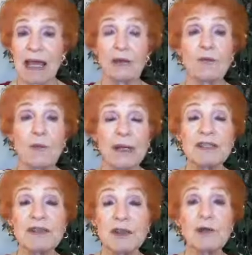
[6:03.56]
And
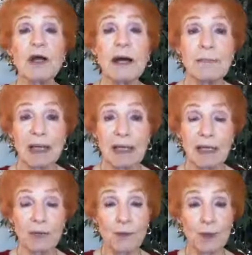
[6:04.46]
once they're
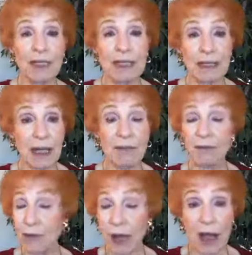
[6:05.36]
humming and working,
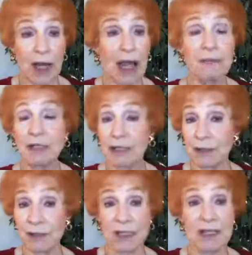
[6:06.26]
and I will
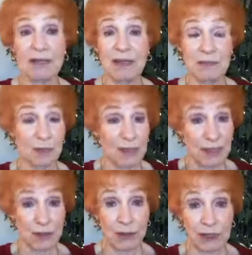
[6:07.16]
guarantee that the
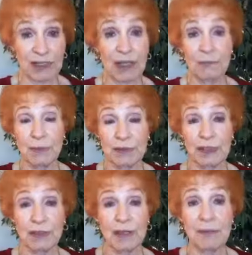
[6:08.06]
residual income will
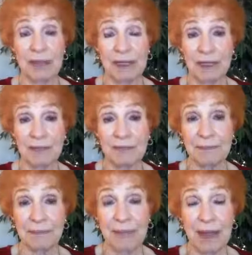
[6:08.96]
start coming in.
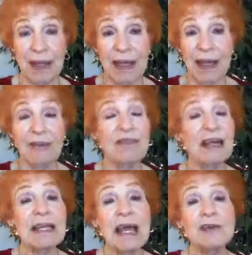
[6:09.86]
And
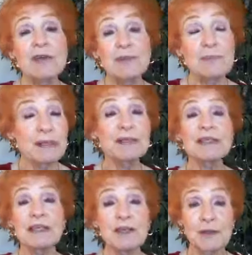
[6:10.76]
then as you're
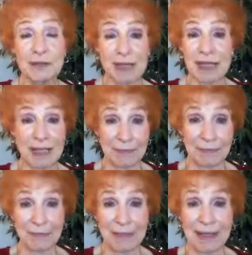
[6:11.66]
building your
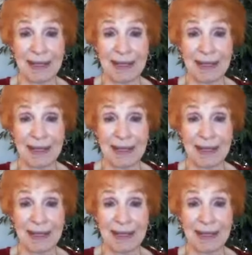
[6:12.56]
team,